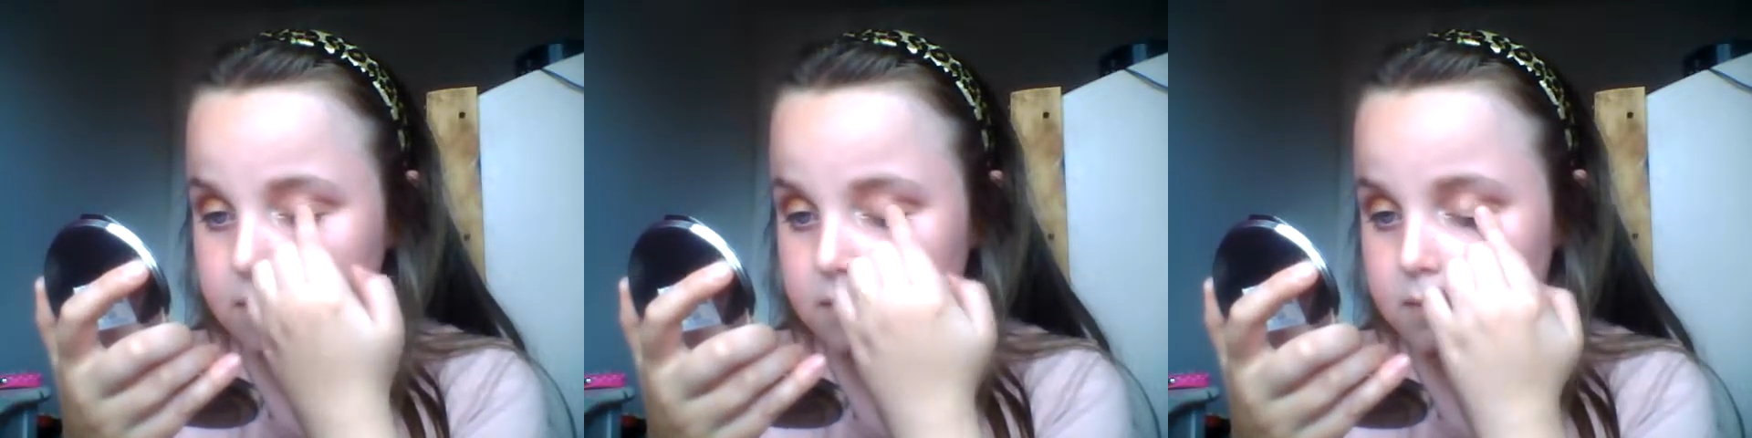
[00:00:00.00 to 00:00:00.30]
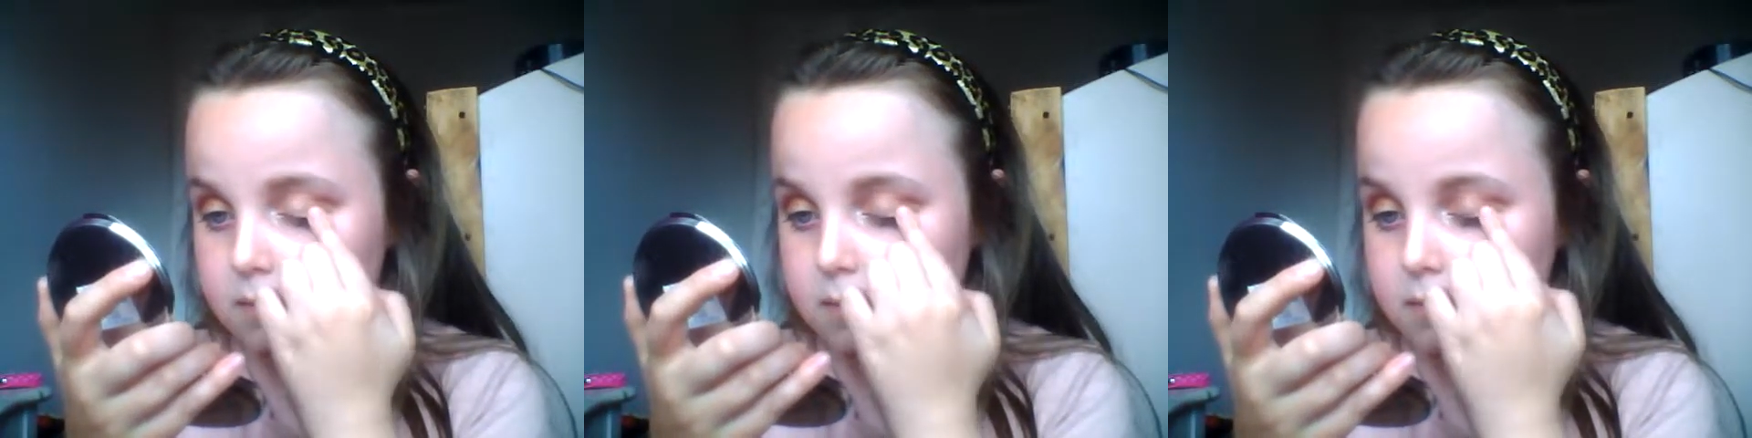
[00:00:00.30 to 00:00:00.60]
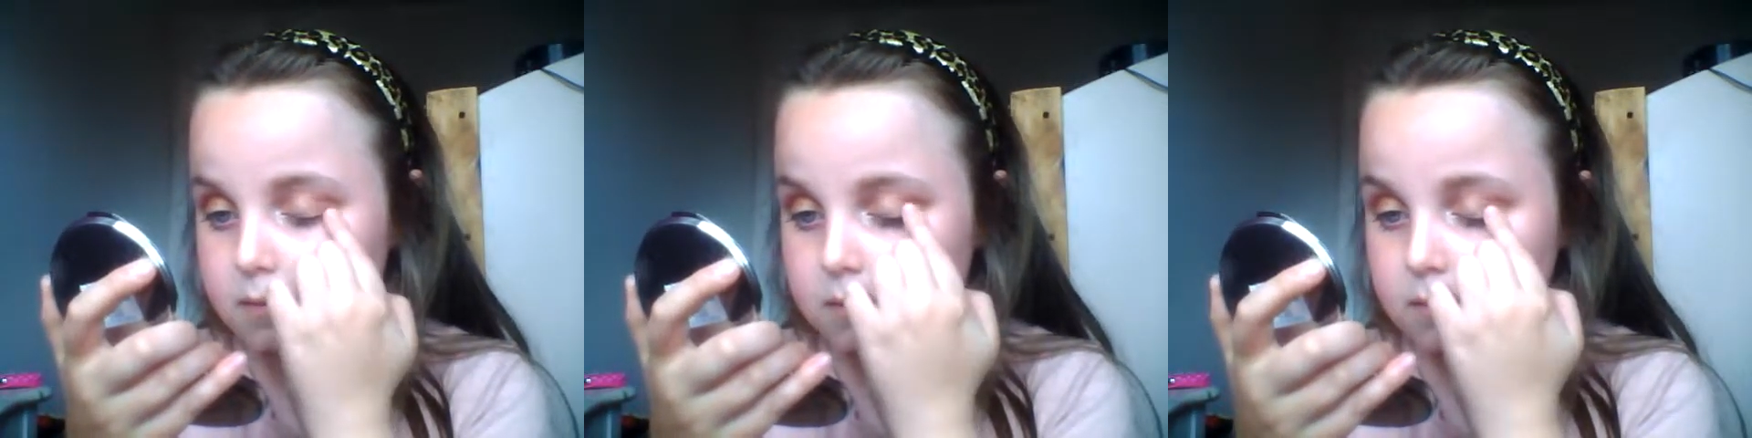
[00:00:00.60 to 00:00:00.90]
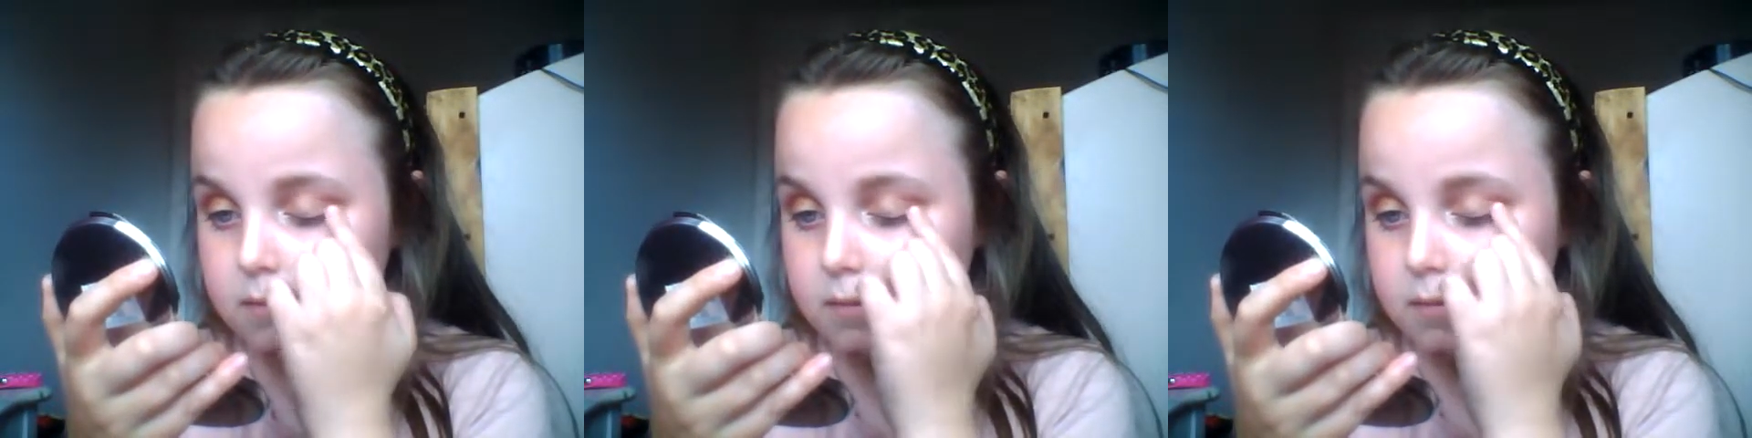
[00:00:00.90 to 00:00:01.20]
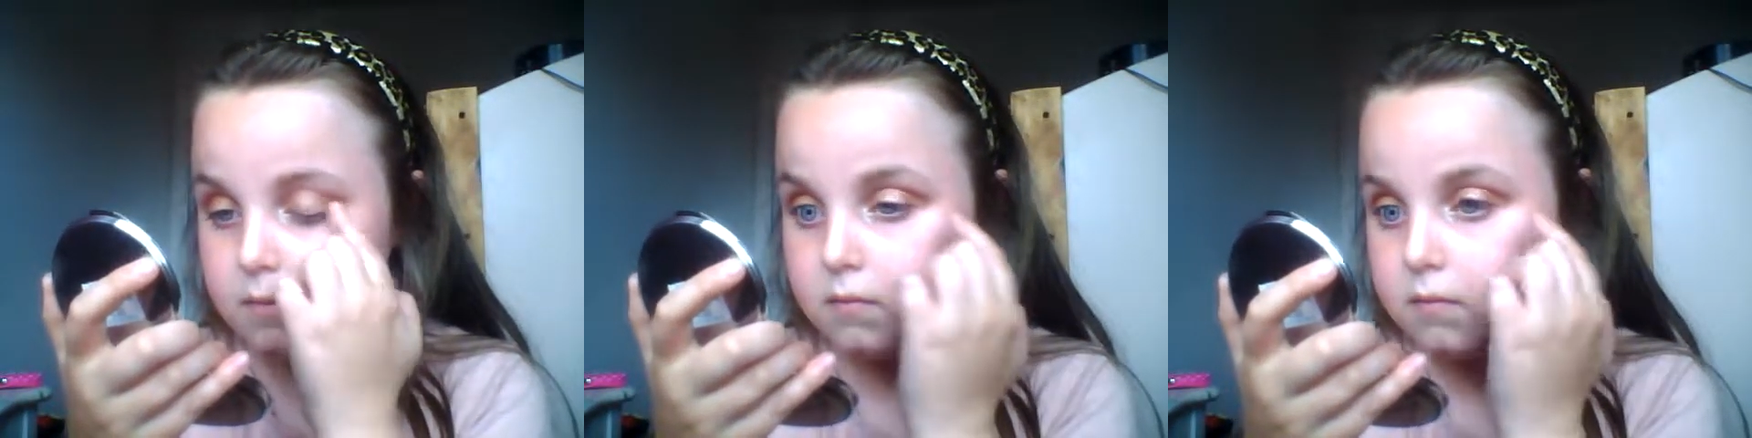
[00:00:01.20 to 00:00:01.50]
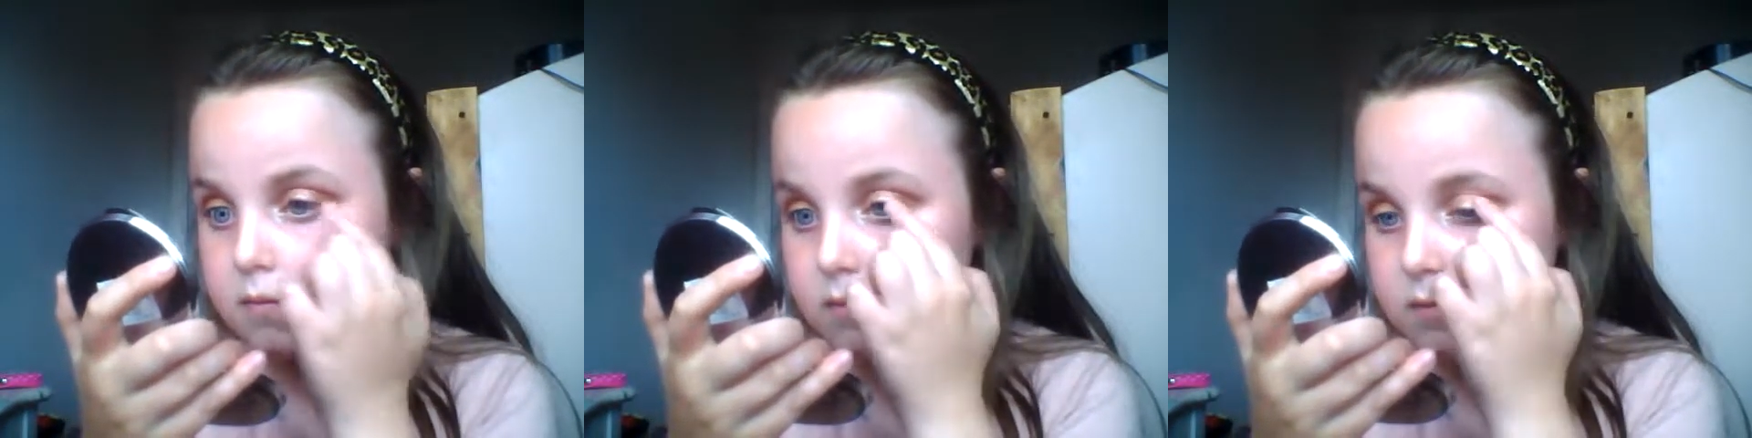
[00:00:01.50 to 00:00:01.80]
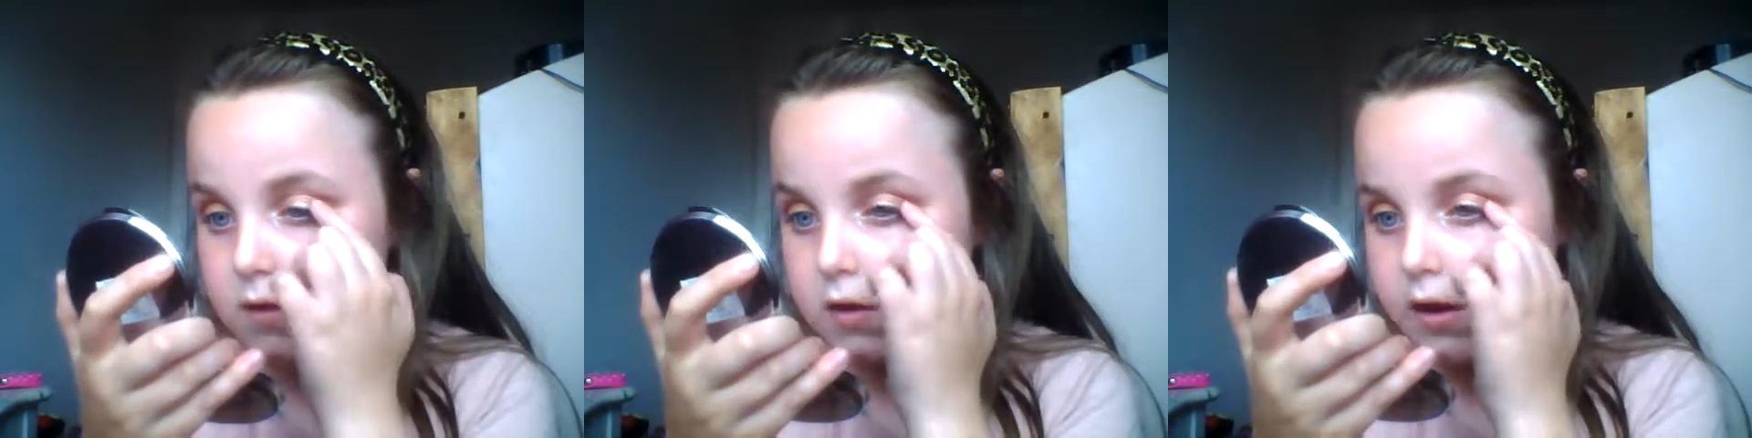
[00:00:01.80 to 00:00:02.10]
You don't have to add a lot of
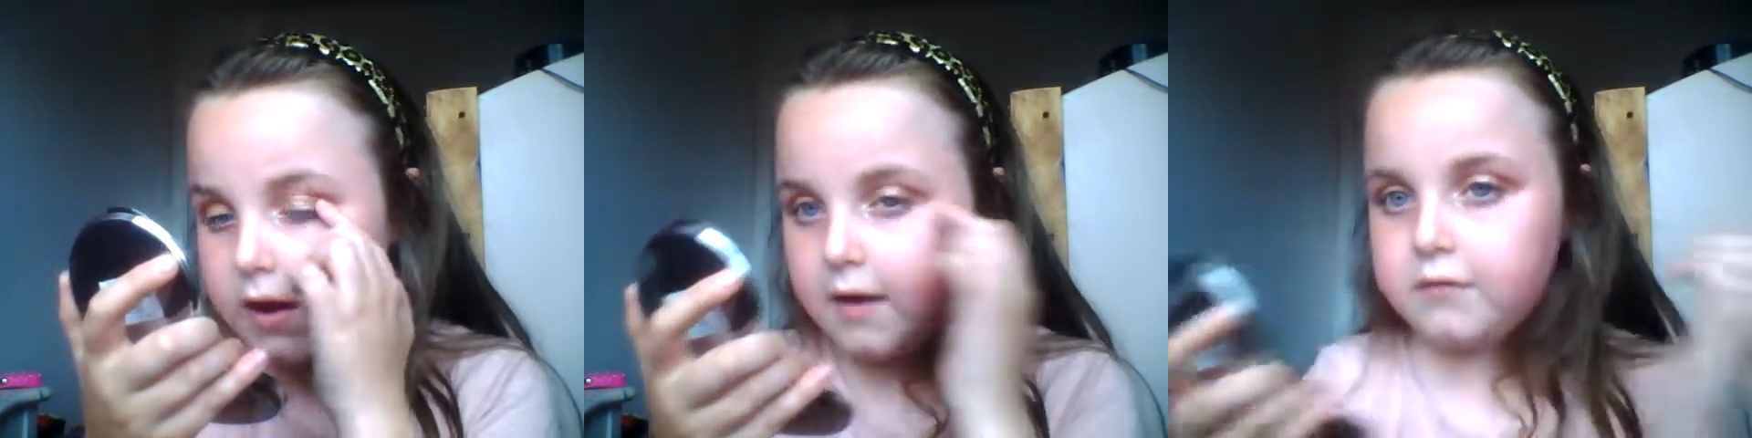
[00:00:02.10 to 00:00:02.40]
glitter,